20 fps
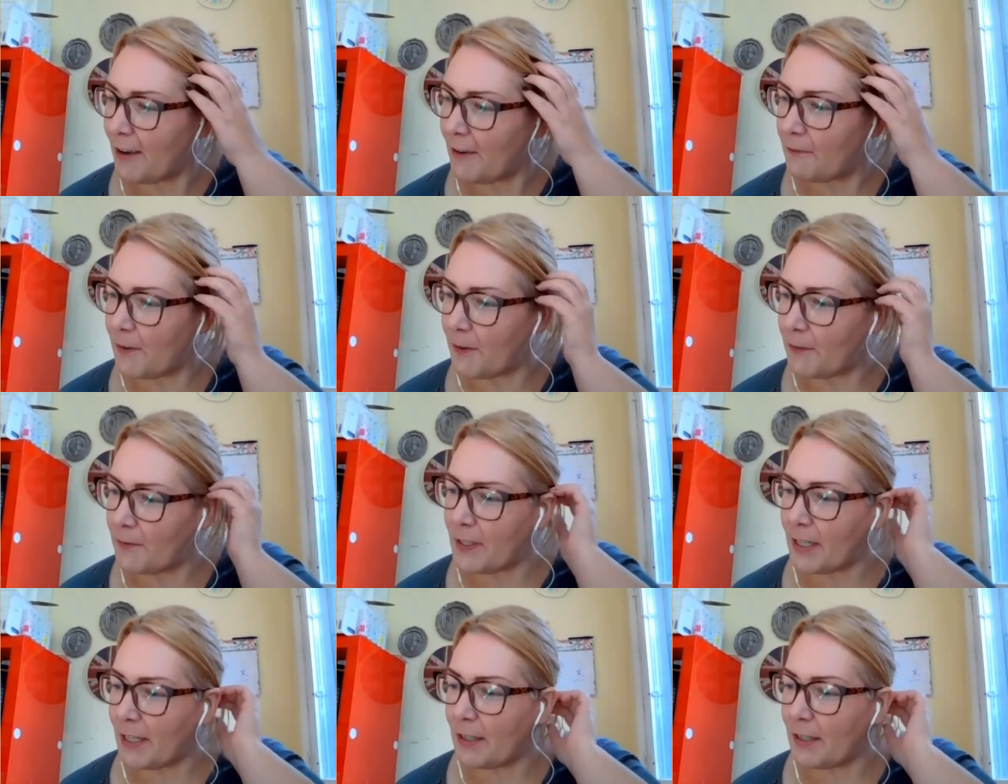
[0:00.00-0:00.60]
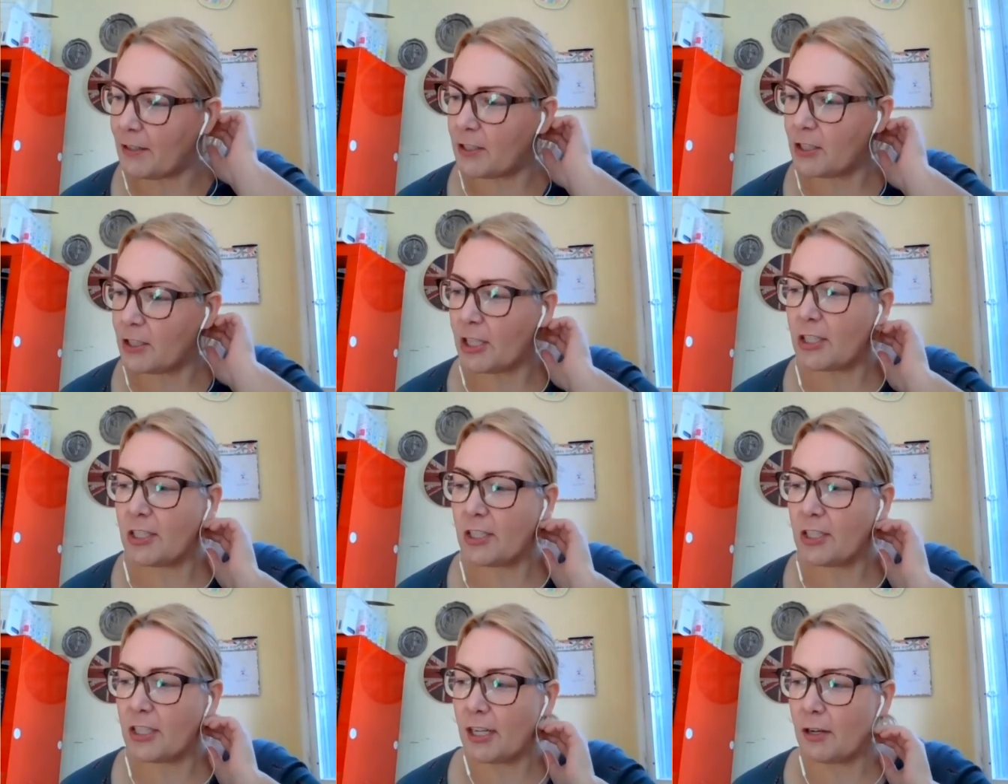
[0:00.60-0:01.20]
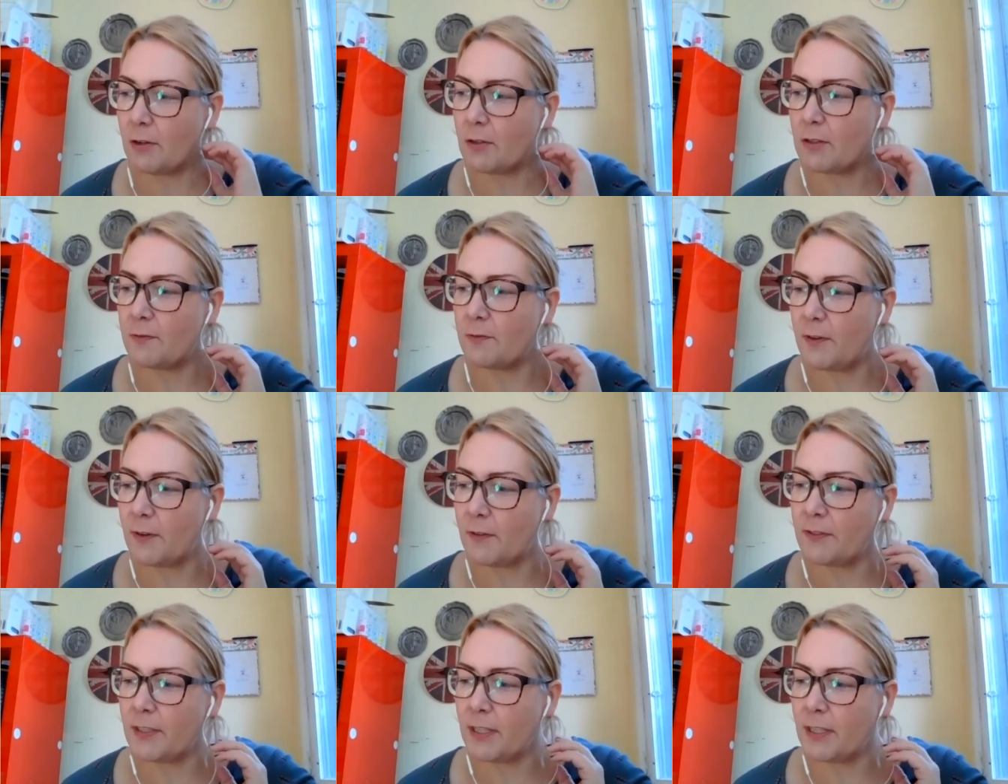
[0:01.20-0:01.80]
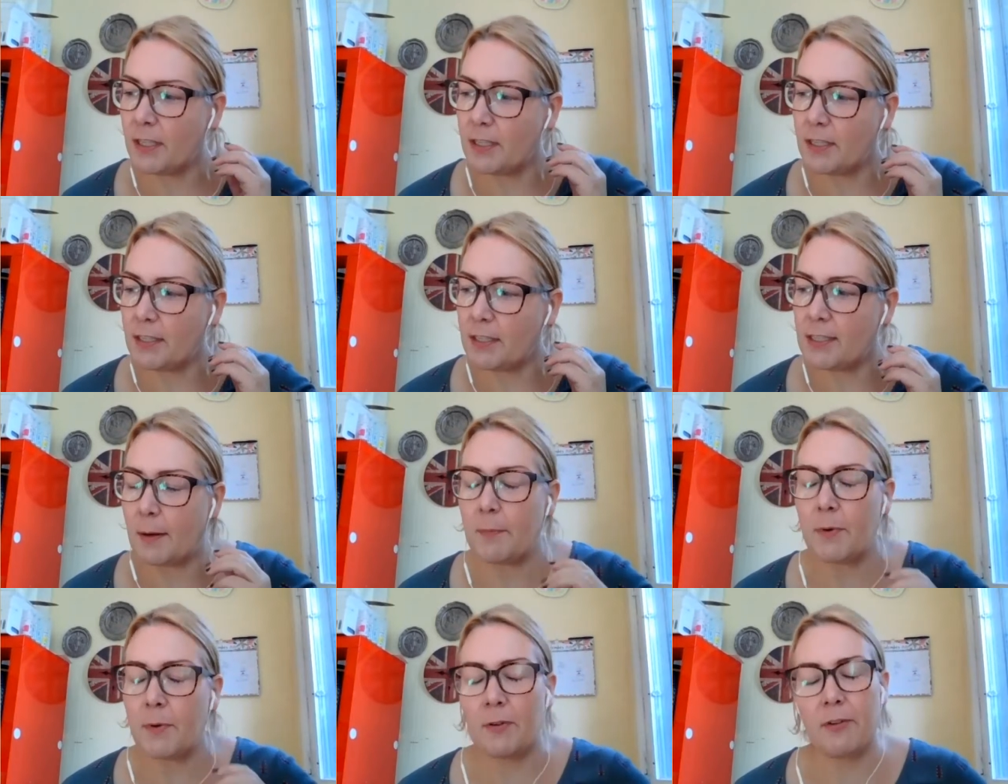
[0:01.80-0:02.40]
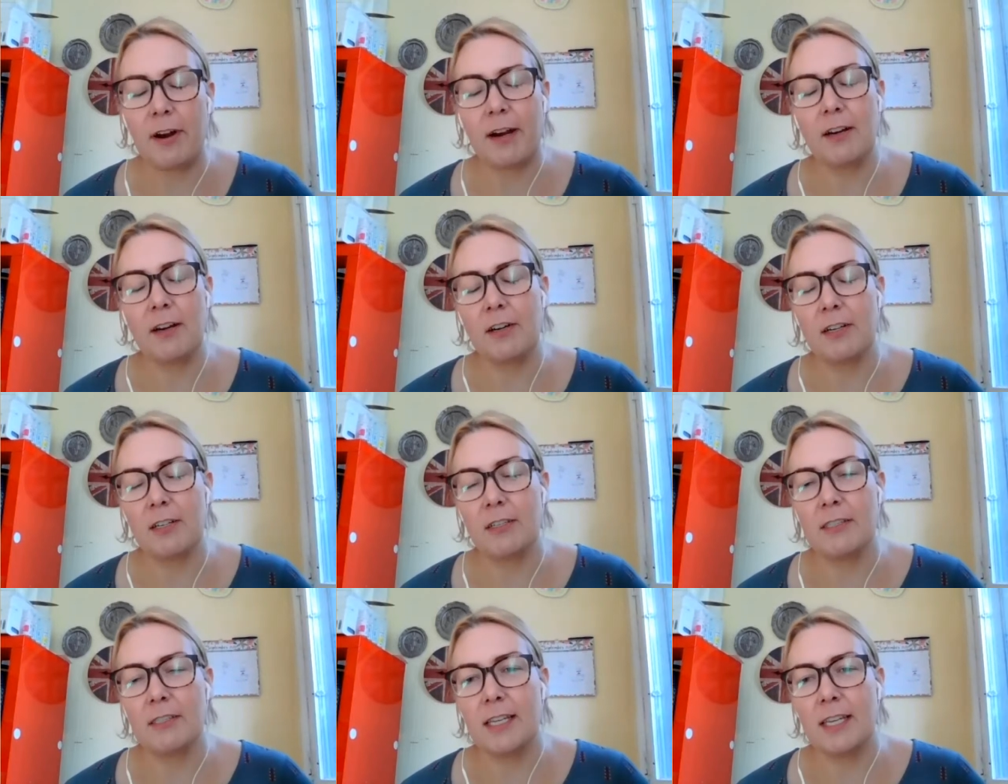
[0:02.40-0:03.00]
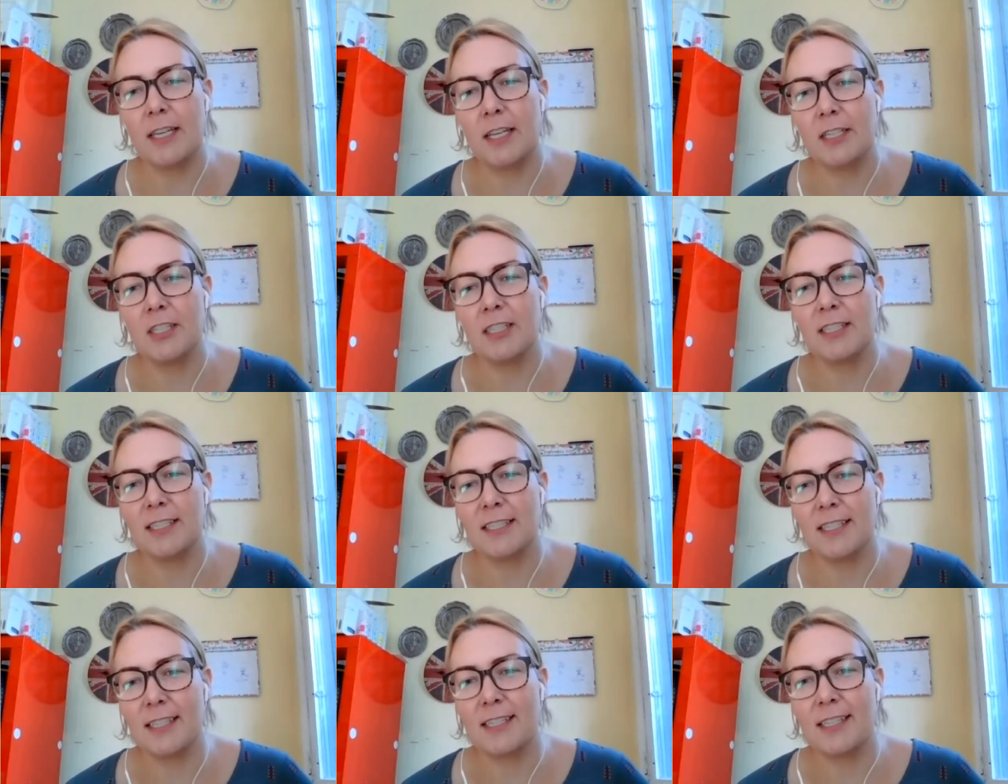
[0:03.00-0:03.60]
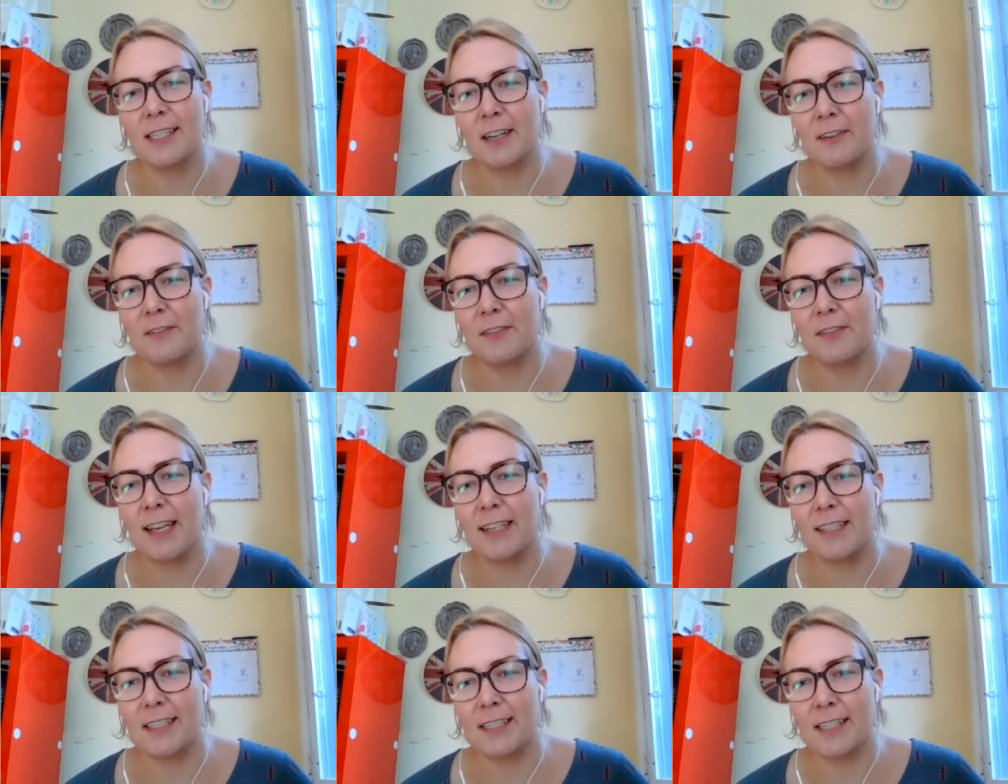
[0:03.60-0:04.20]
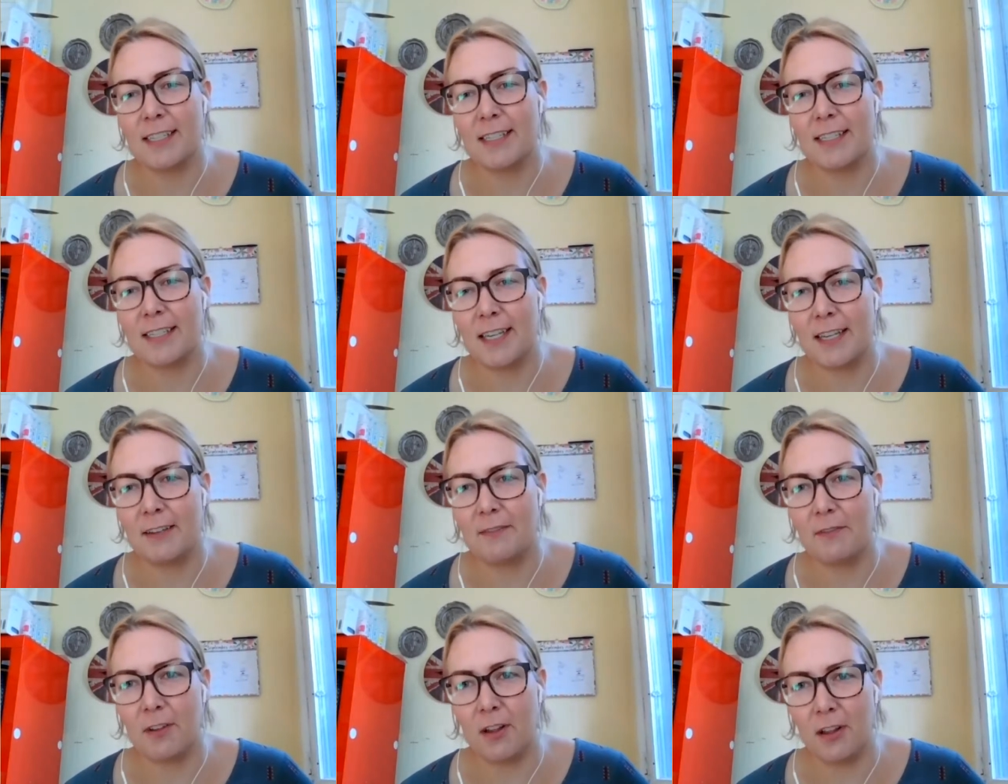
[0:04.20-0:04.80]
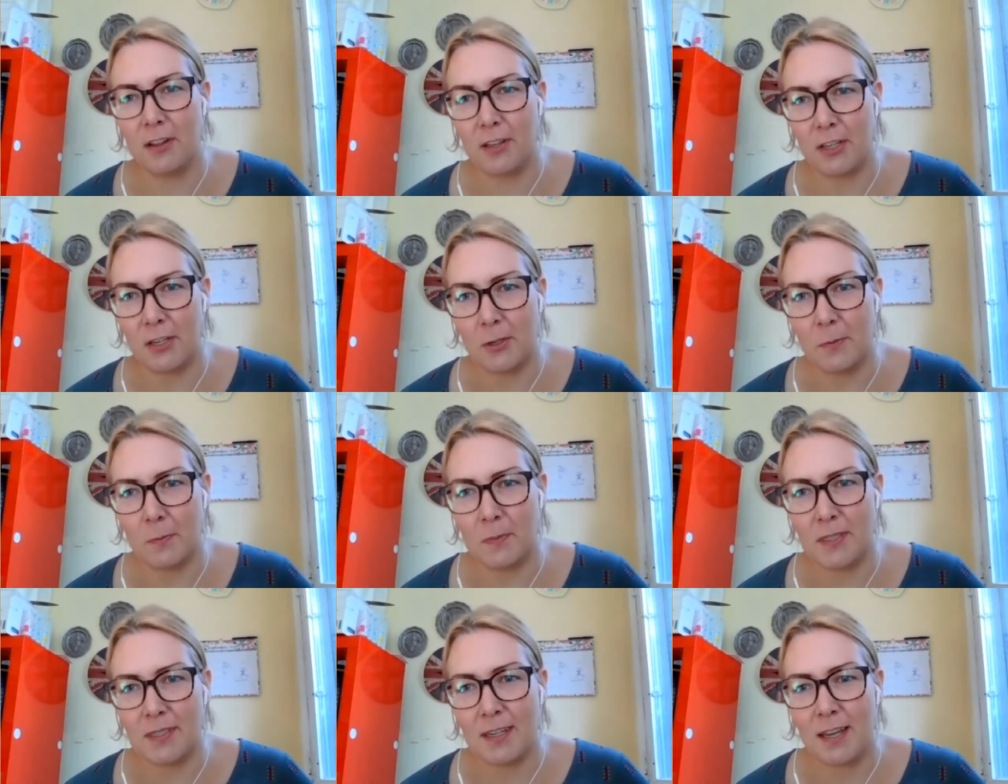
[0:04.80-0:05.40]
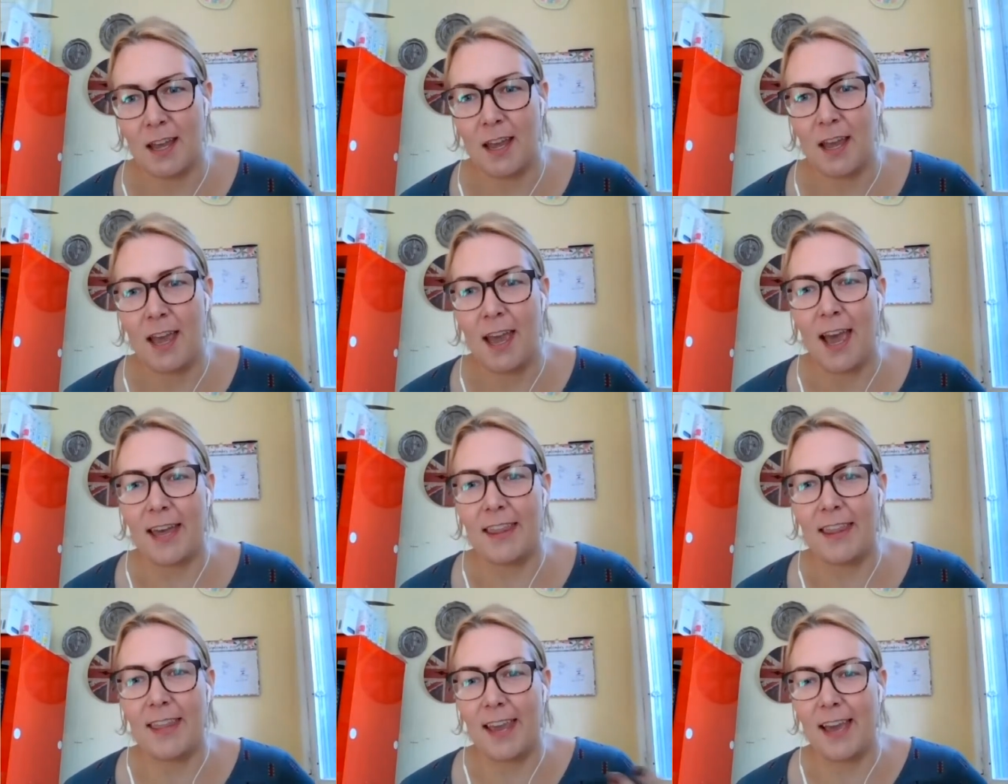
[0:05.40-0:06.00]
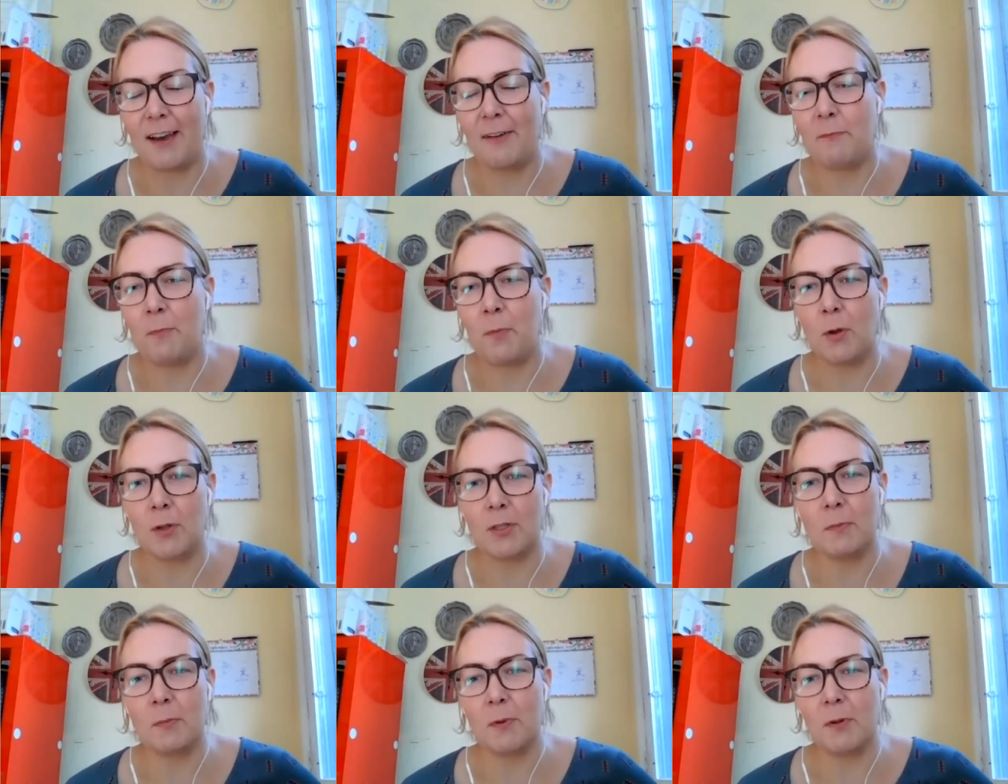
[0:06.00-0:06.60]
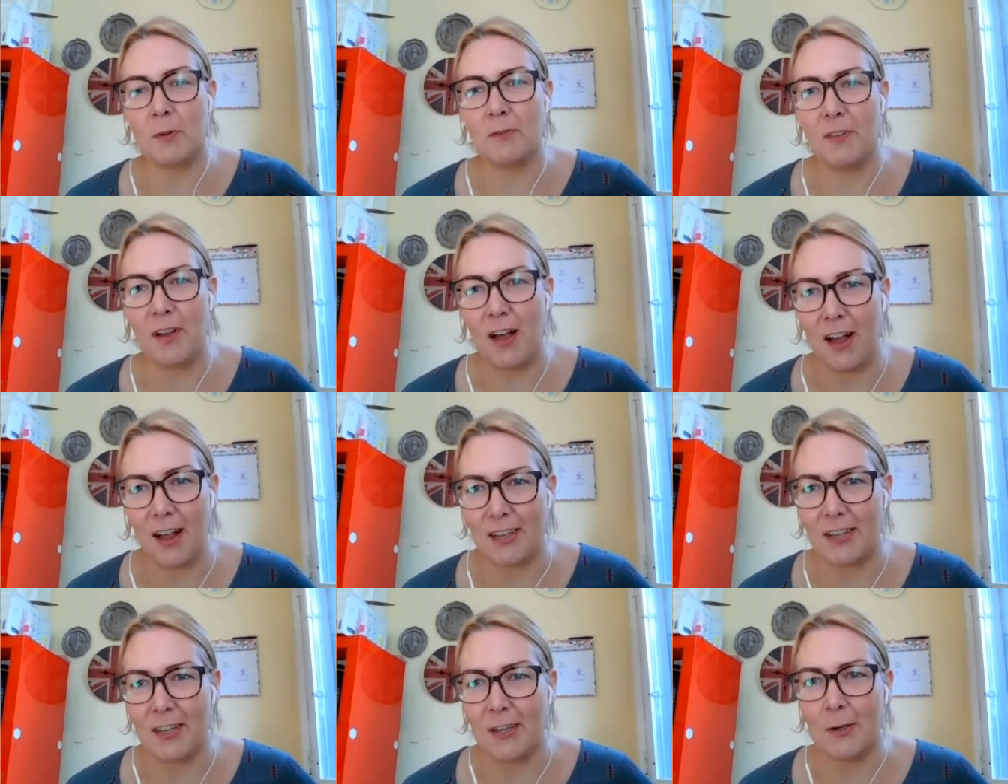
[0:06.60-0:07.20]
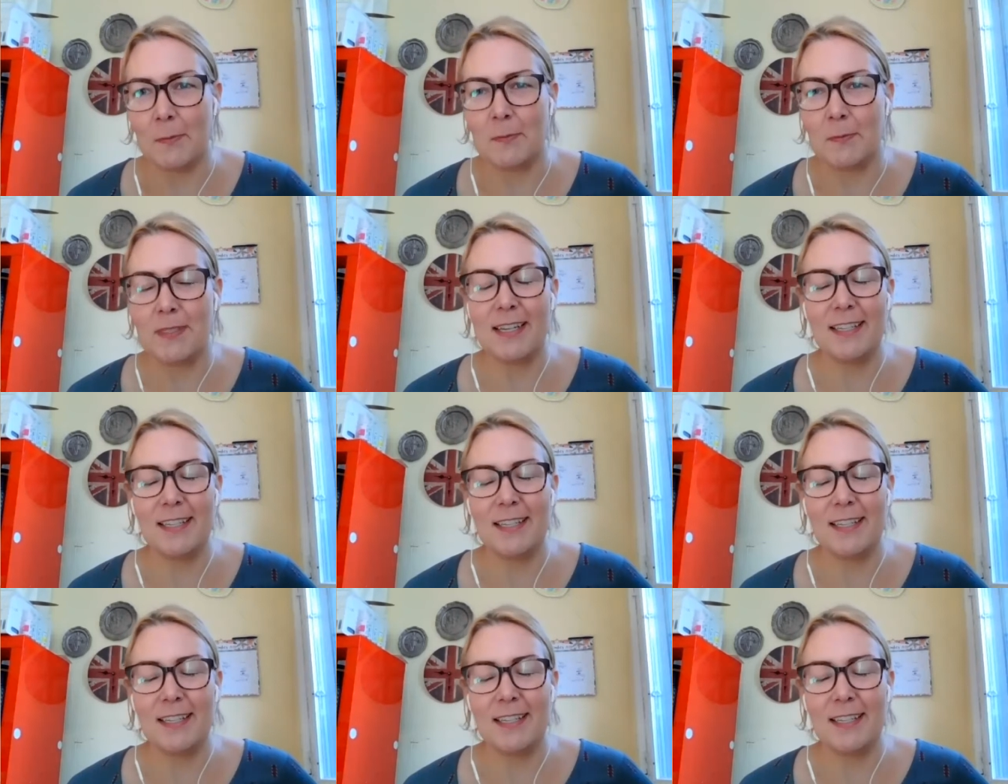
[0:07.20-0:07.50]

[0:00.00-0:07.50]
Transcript: 15 just geodes, 15 separate records, each consisting of 8 to 16 volumes, and they have multiple volumes.